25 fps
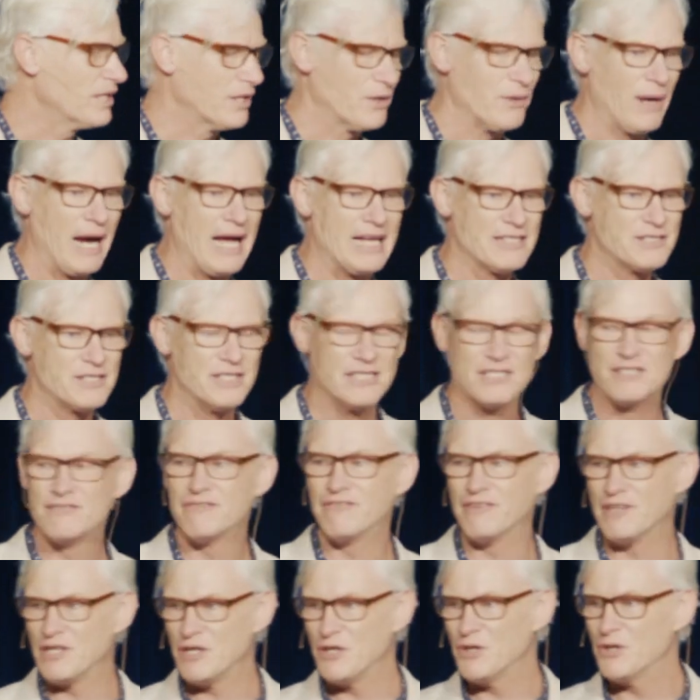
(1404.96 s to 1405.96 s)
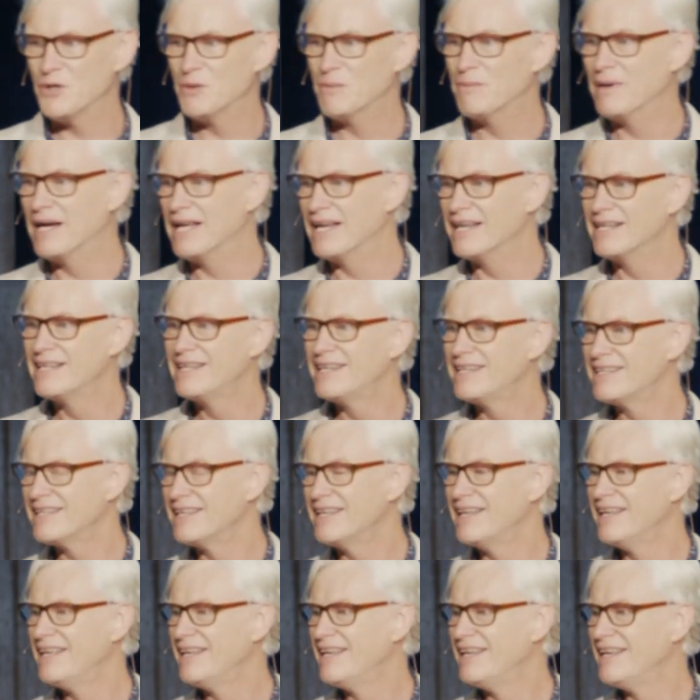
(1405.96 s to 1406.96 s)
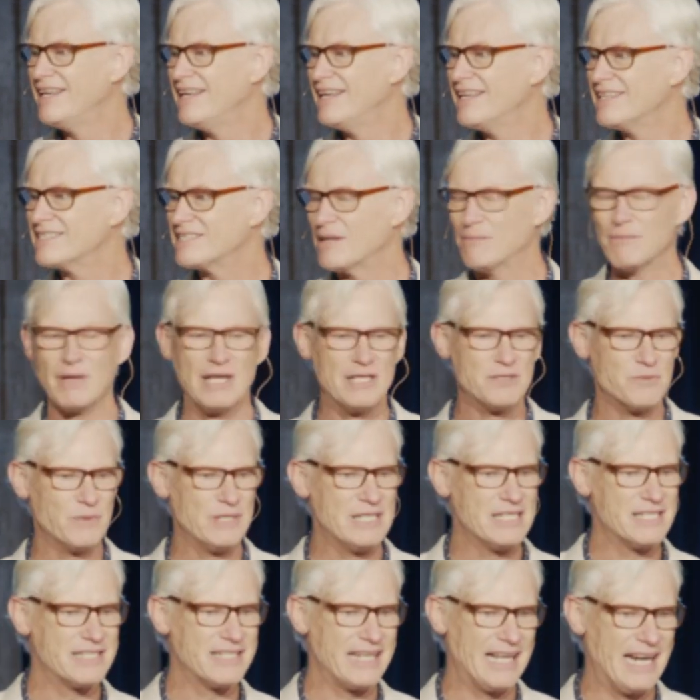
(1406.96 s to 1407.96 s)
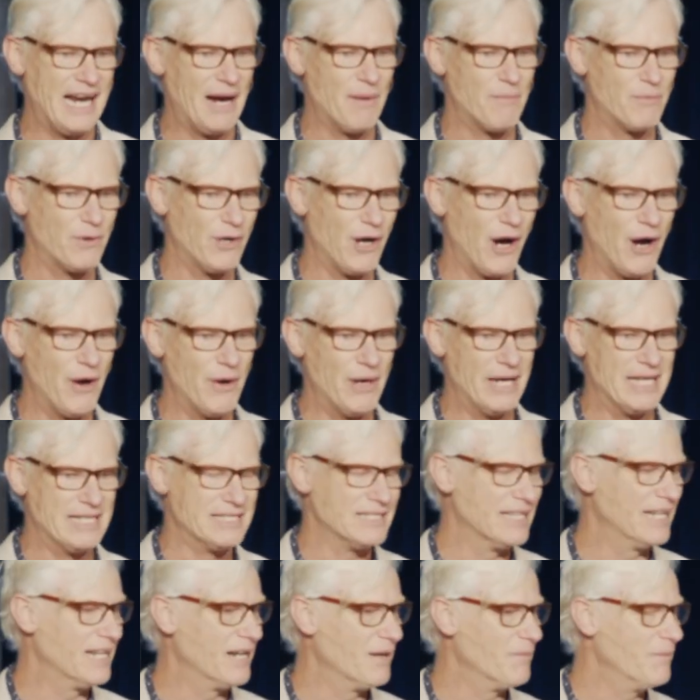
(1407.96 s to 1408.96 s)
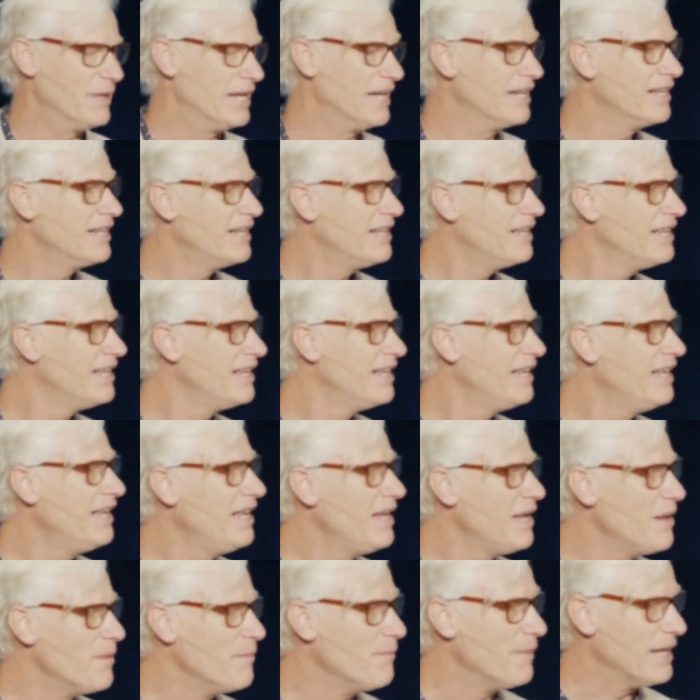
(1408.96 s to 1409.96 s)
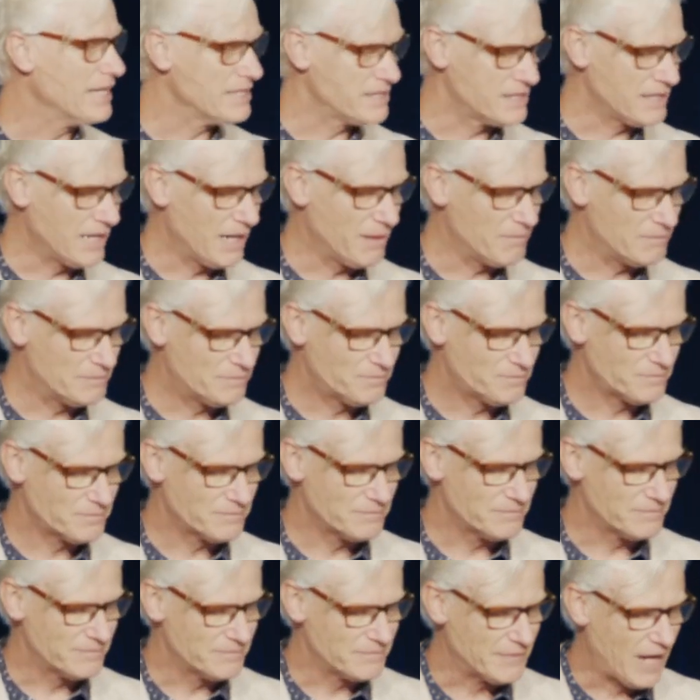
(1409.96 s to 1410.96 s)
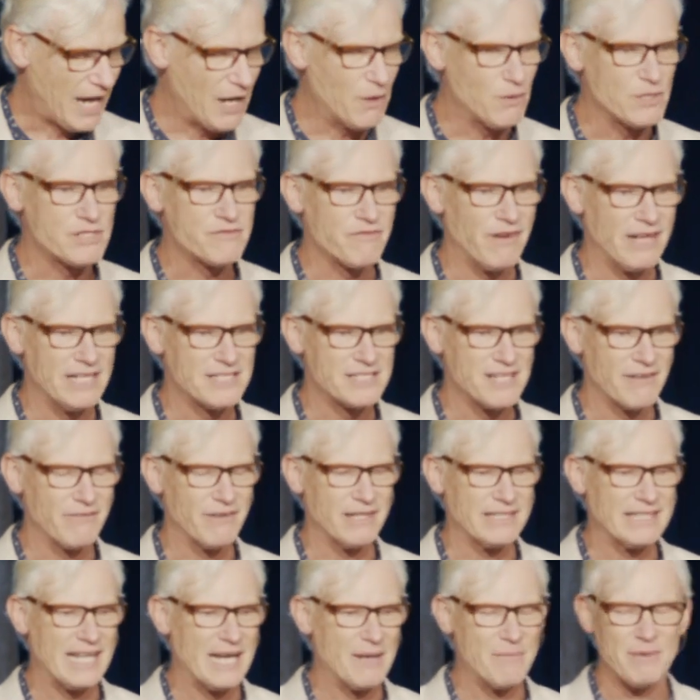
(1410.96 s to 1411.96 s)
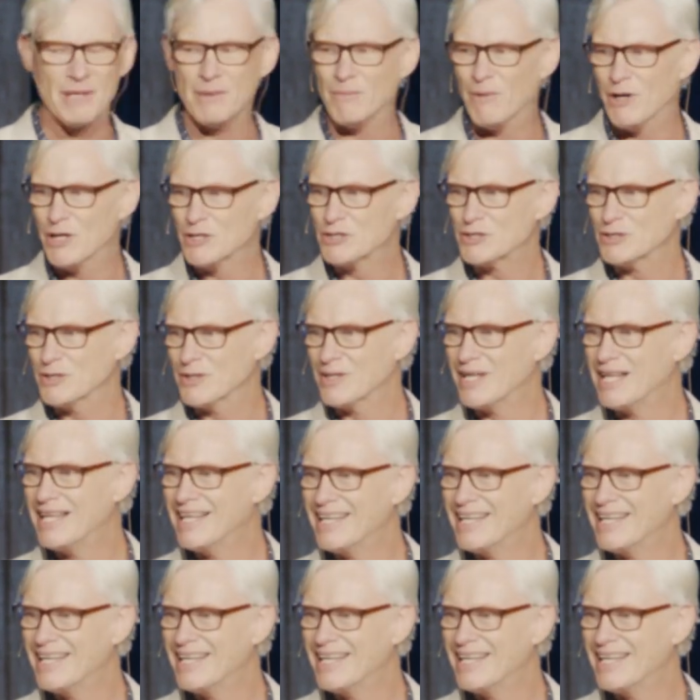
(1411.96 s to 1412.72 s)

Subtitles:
the grass is for you, but sometimes we just get our priorities a little bit messed up. I always find stuff like that a bit emotional.